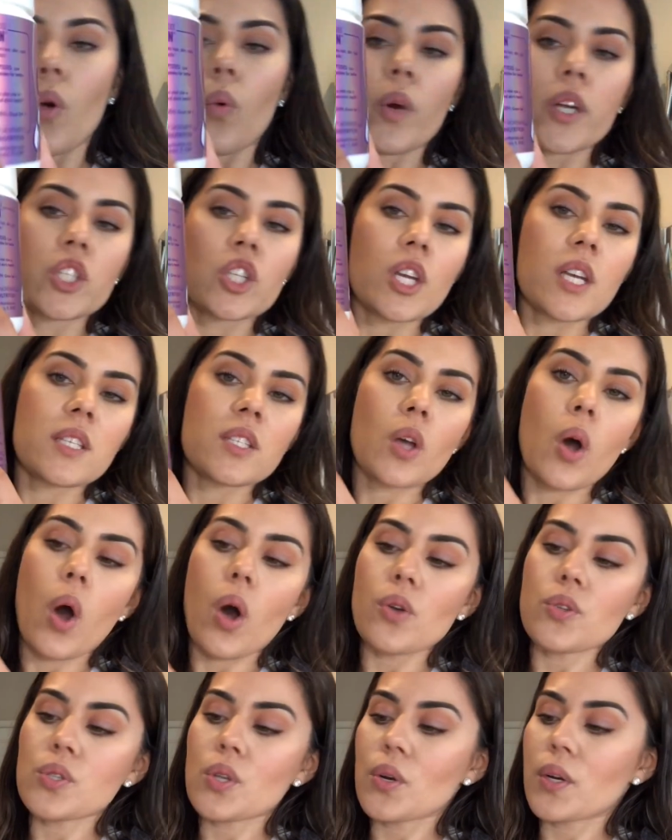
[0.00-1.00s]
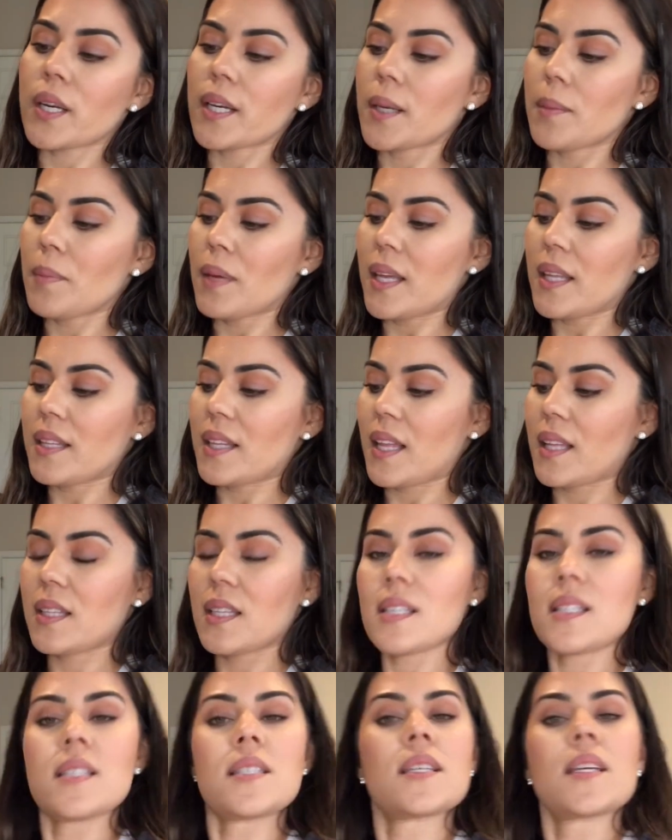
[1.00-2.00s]
which is also going to mean that
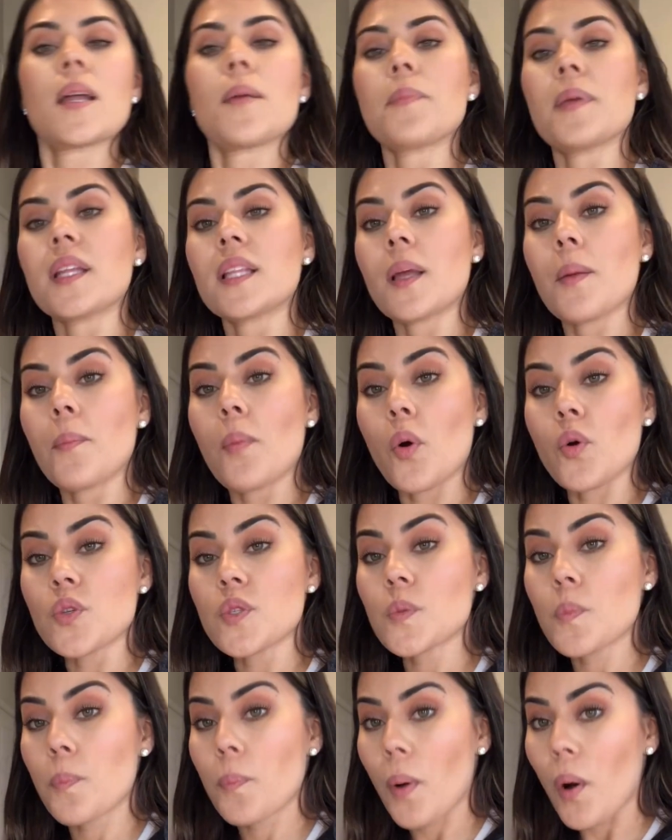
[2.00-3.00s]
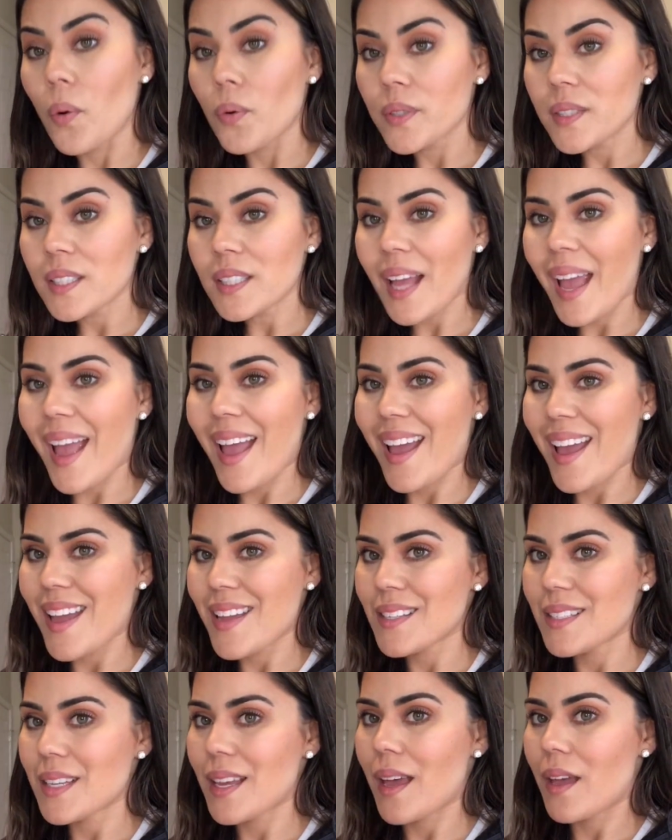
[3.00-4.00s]
this is going to be the most potent
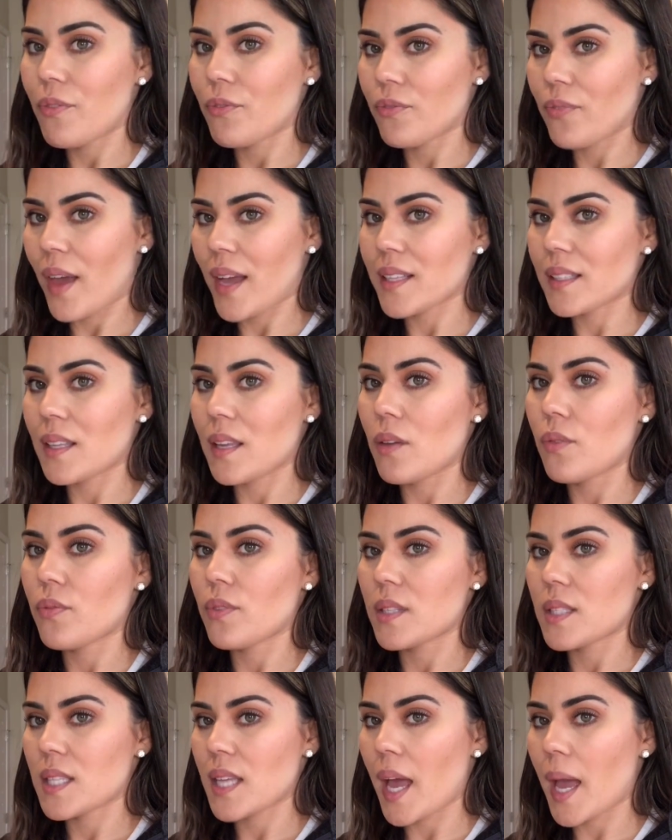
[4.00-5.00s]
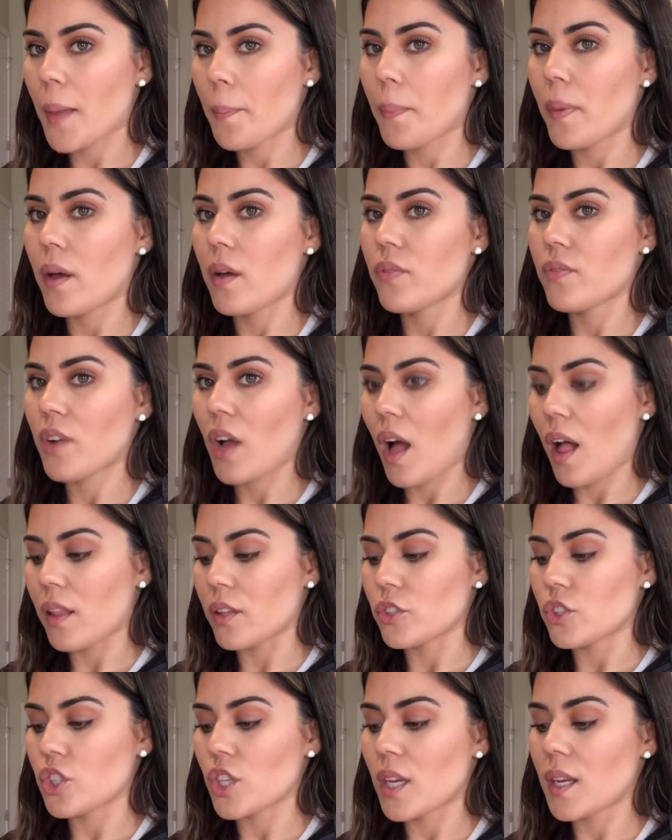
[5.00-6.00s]
and effective type of
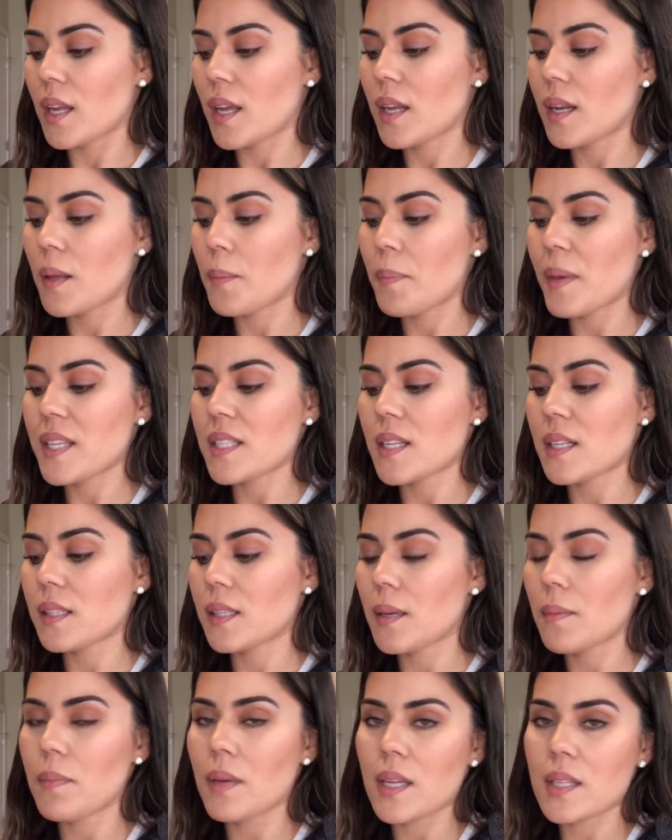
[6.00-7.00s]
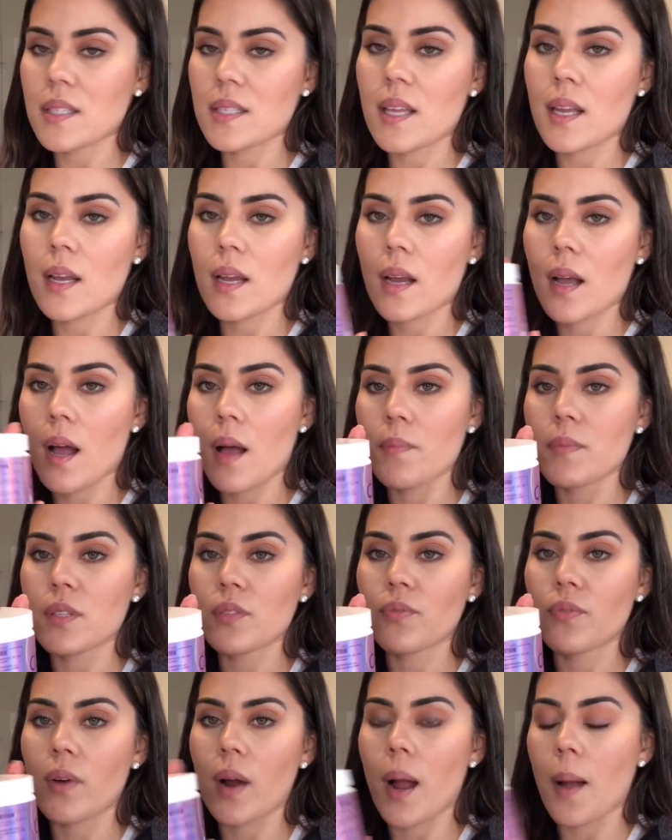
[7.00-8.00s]
collagen. And it basically means that it comes
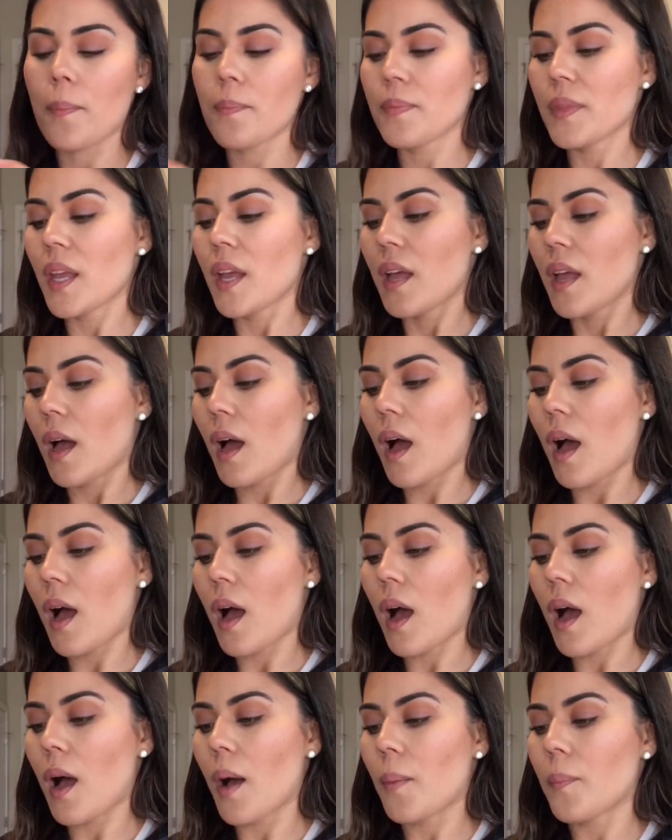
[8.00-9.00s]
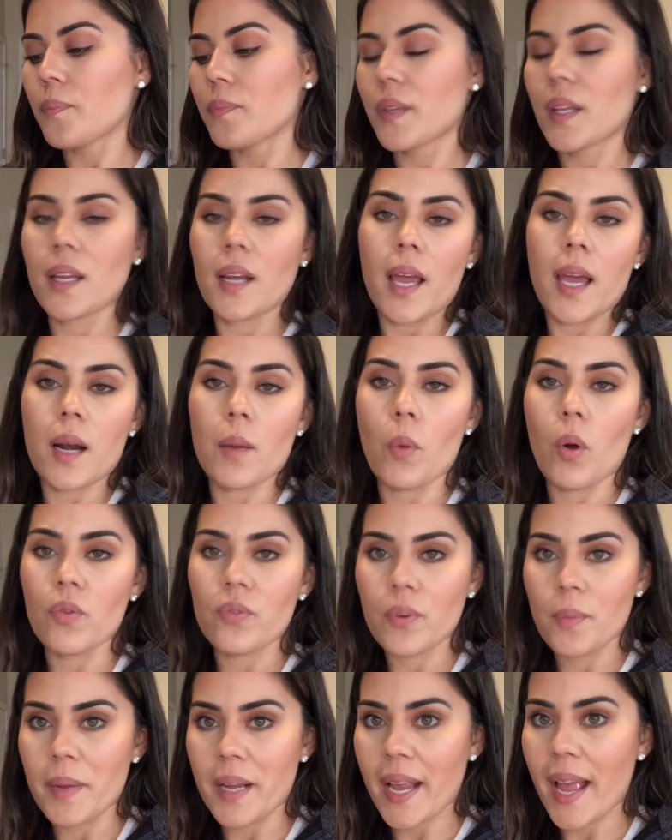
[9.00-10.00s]
from an animal,
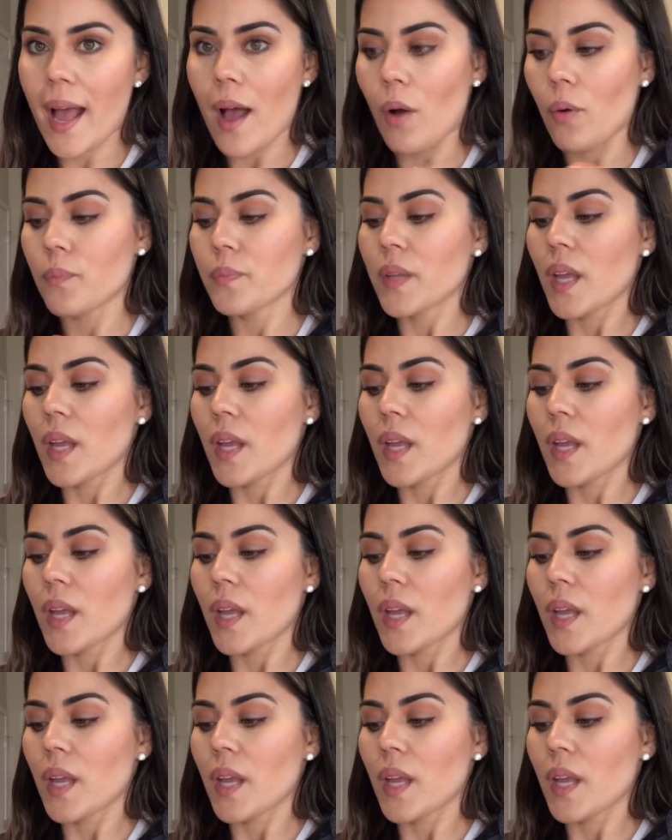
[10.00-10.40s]
from a cow.